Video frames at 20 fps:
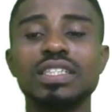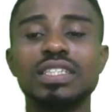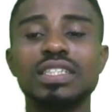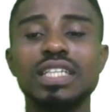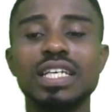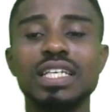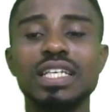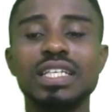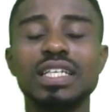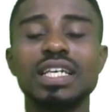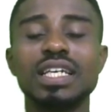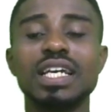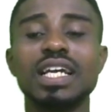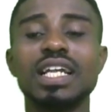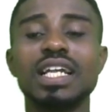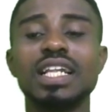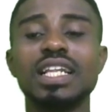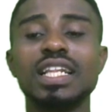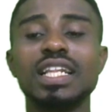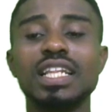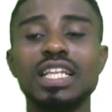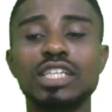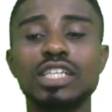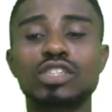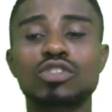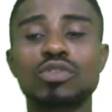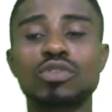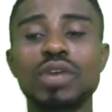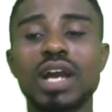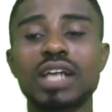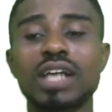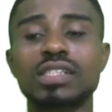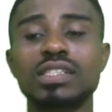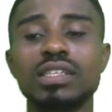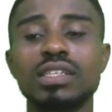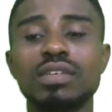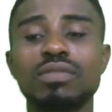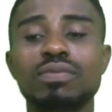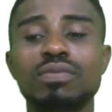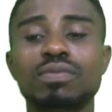D, least
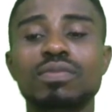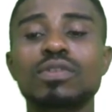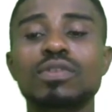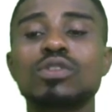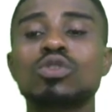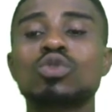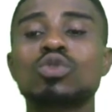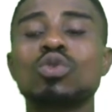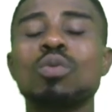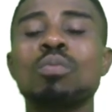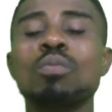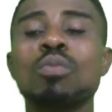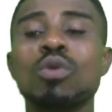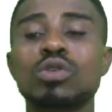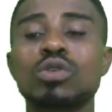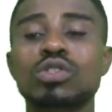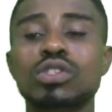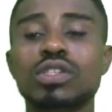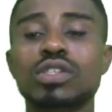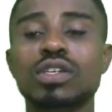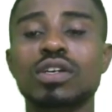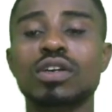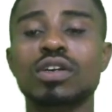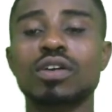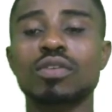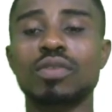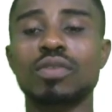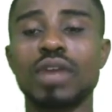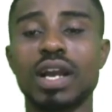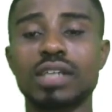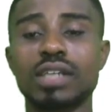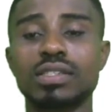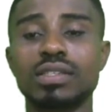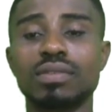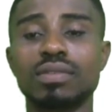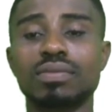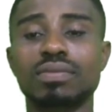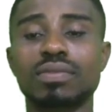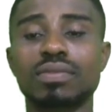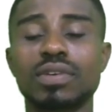reactive to most reactive.